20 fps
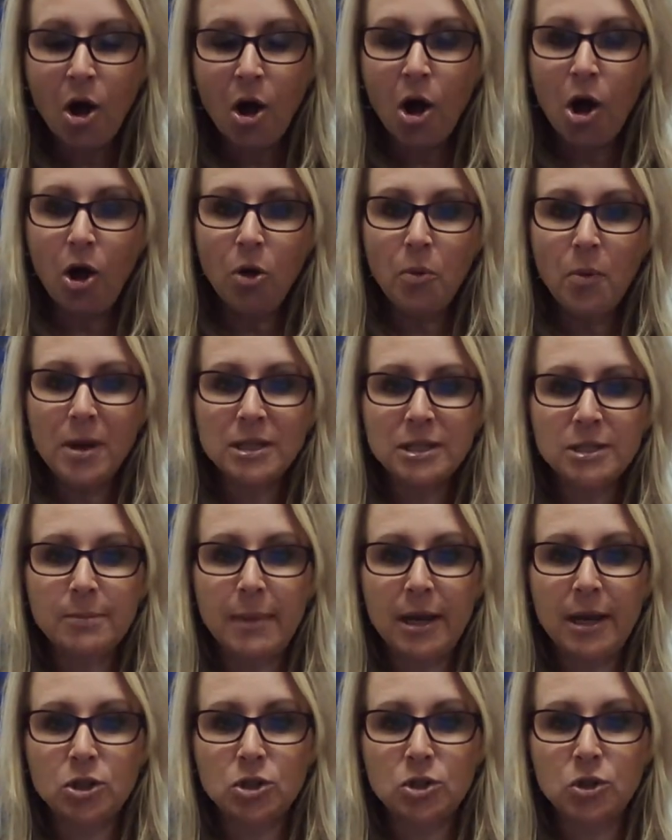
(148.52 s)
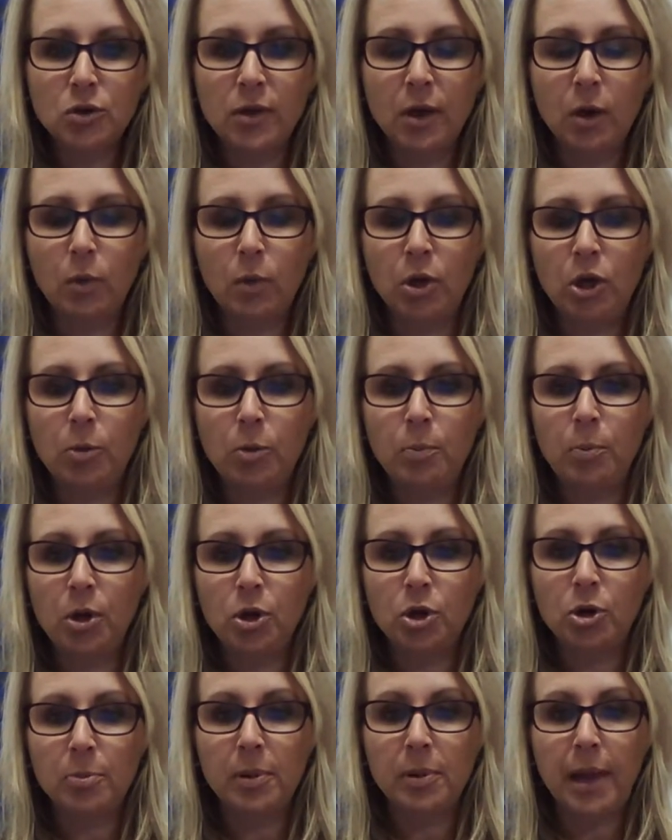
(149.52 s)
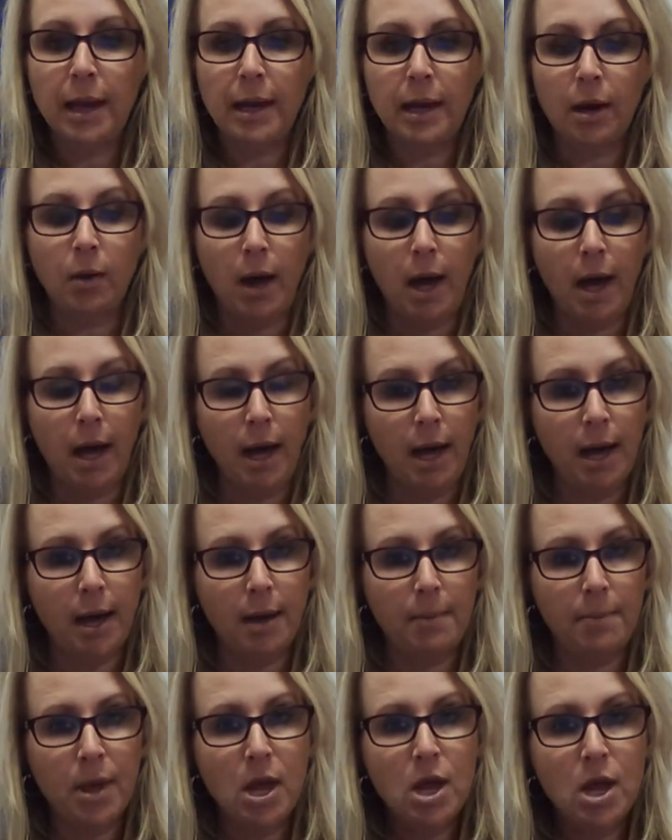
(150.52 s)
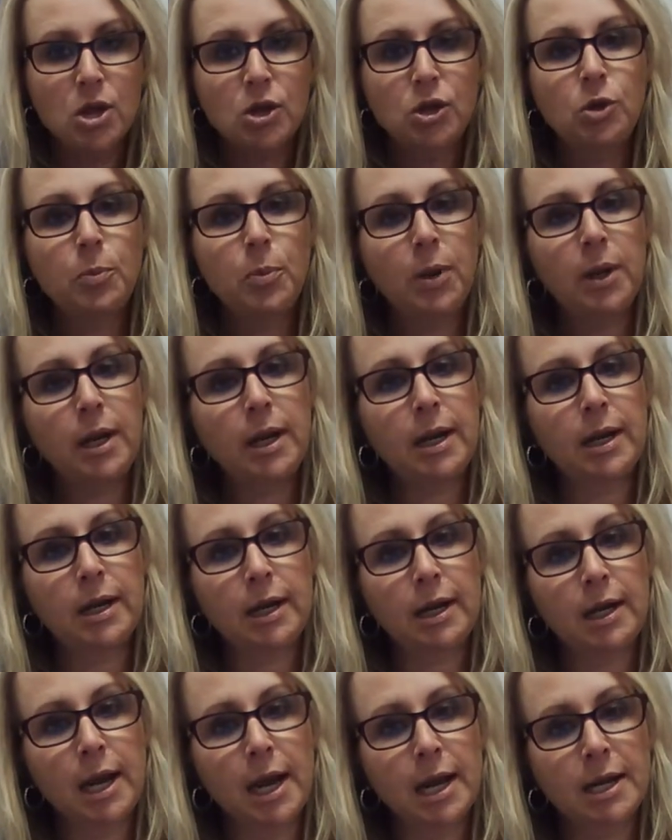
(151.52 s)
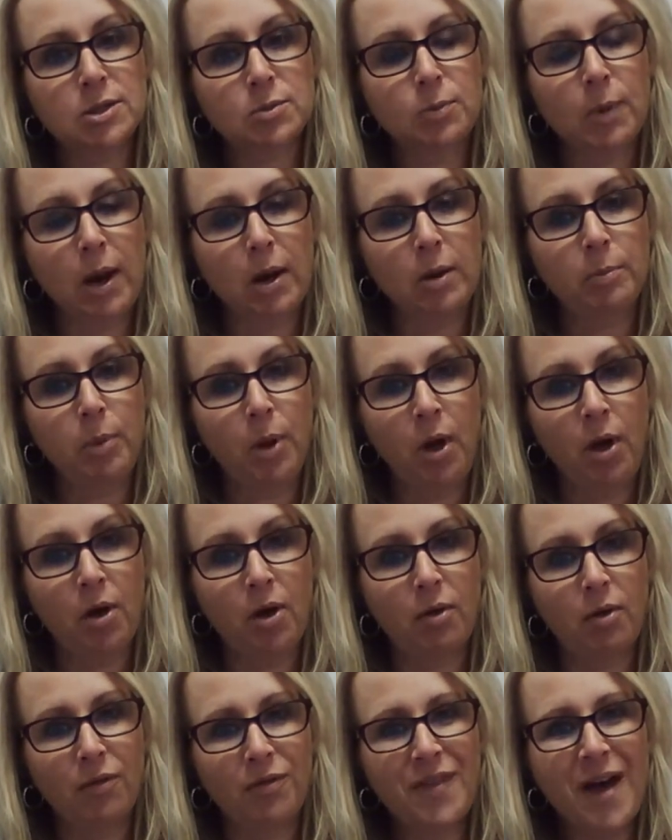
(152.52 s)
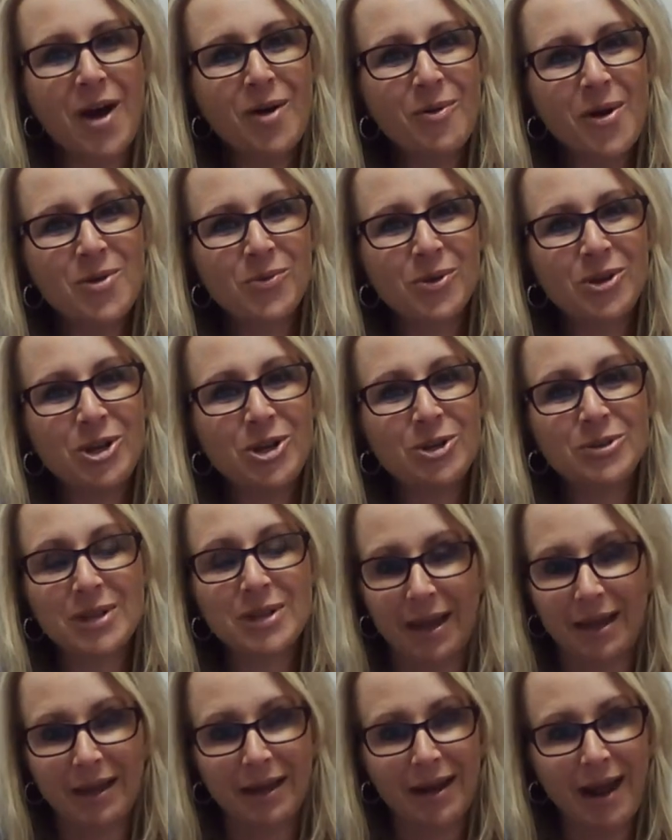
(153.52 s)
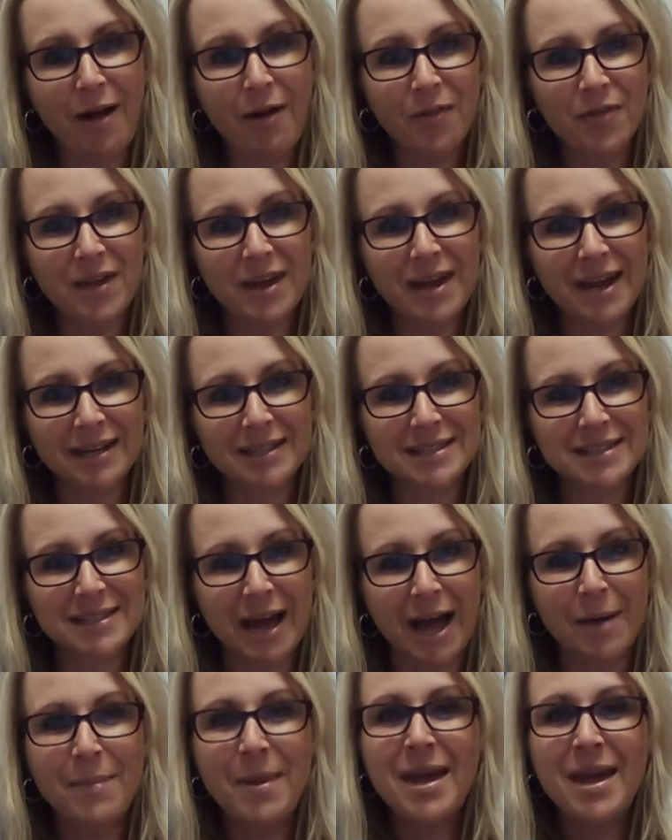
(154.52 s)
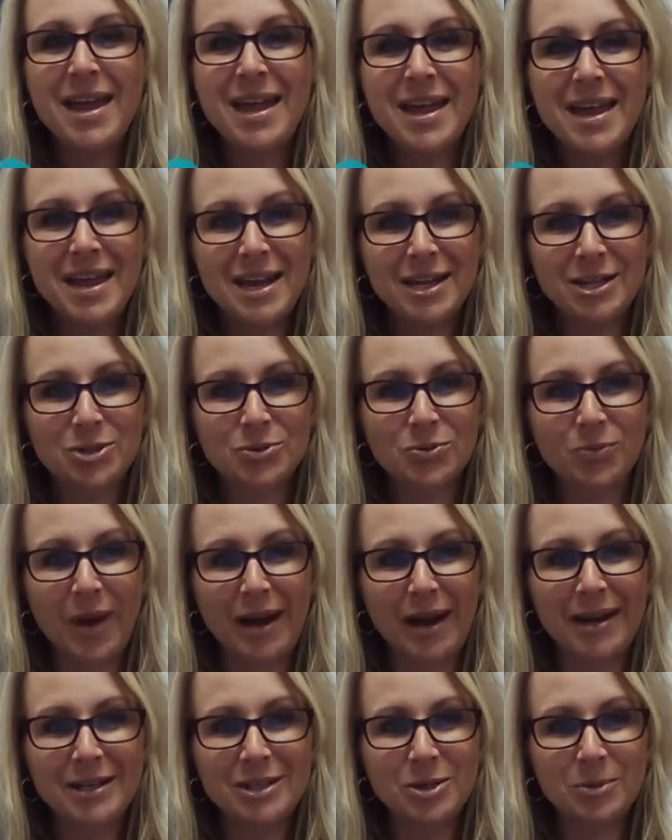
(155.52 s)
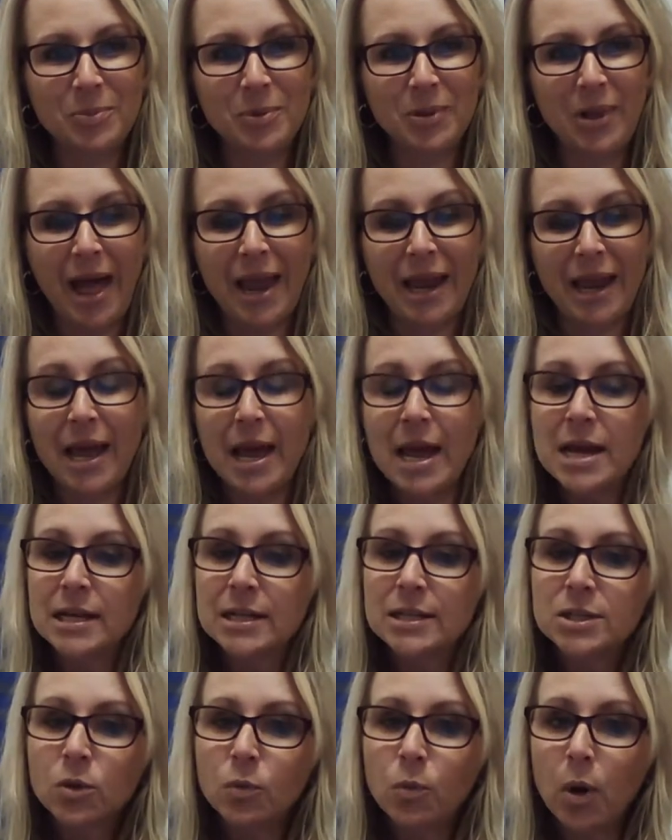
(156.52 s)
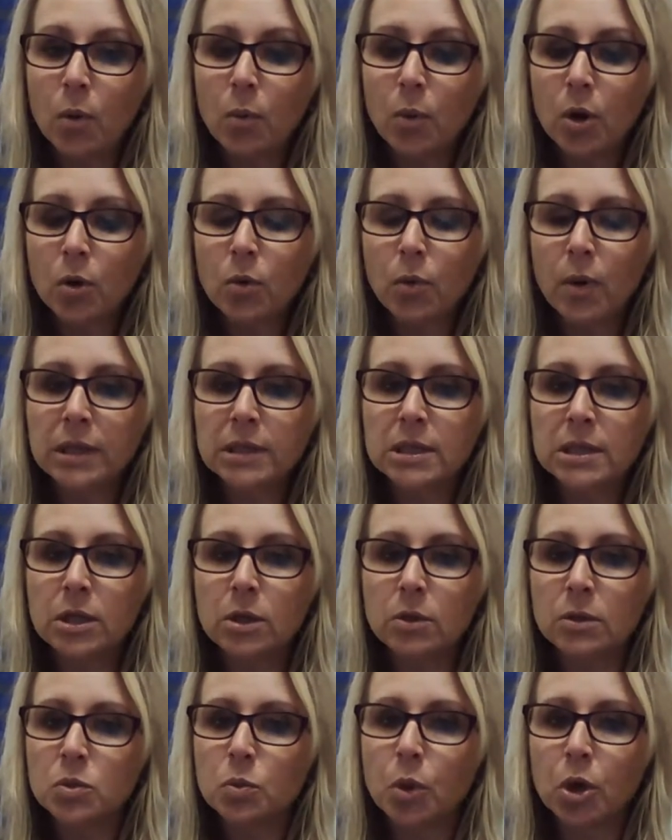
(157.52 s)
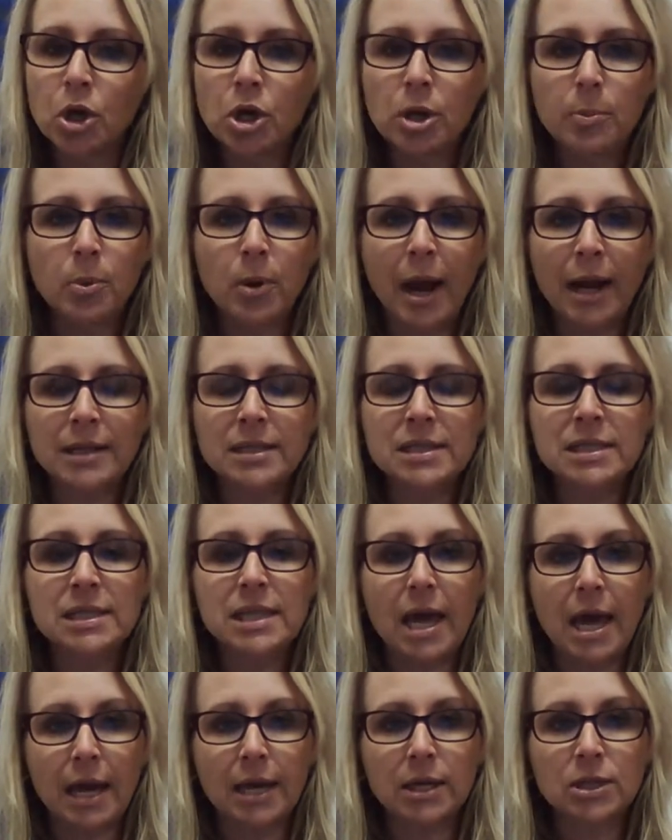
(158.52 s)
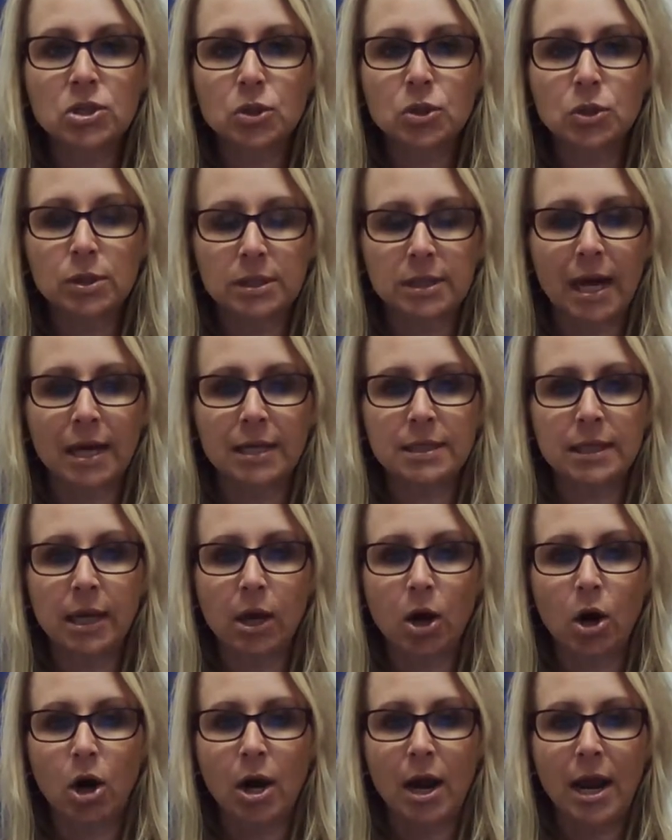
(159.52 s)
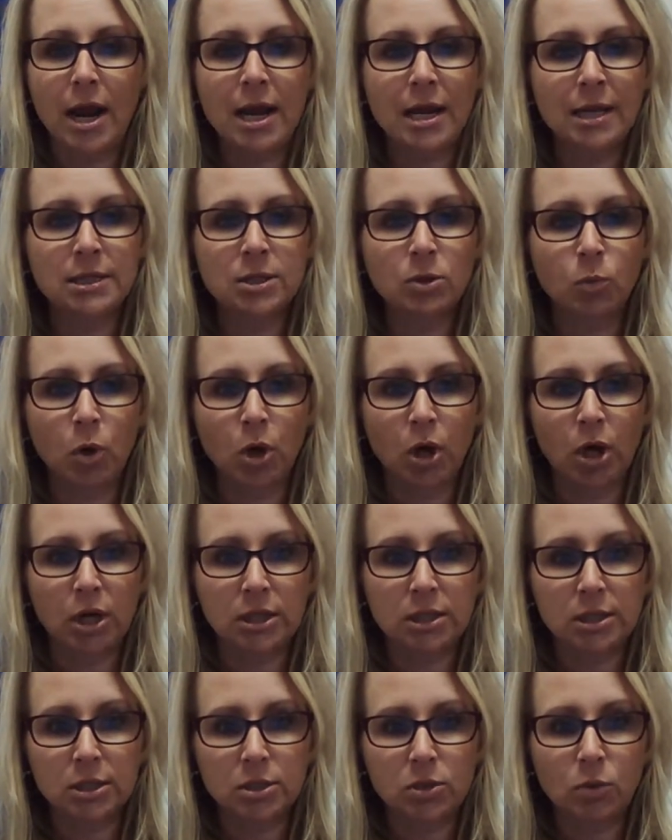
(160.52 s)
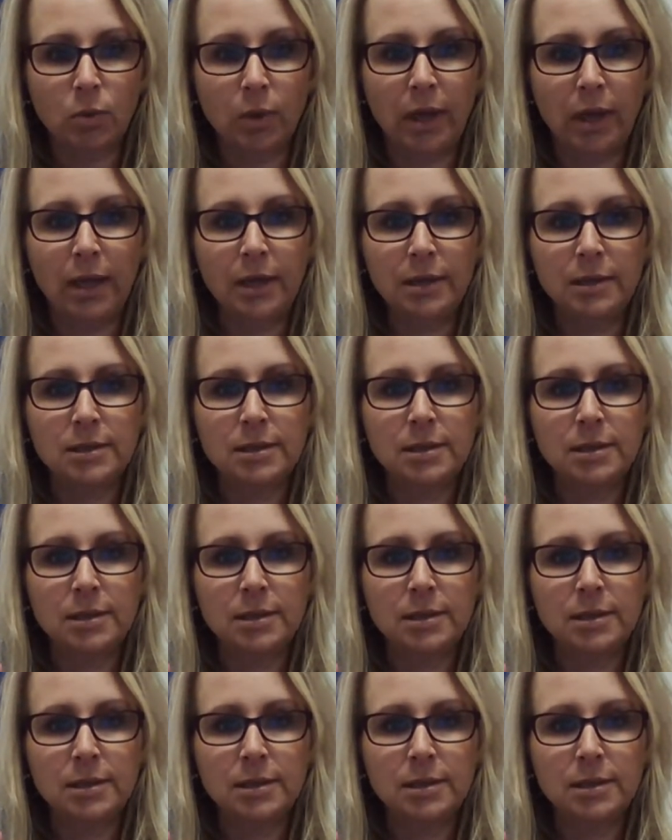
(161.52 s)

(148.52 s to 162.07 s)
Always make sure that when you put your Play-Doh up, you put it in a nice round ball. That way when you take it out the next time, it's ready to play. So what we're going to do is we're going to practice exercising our hands and we're going to squeeze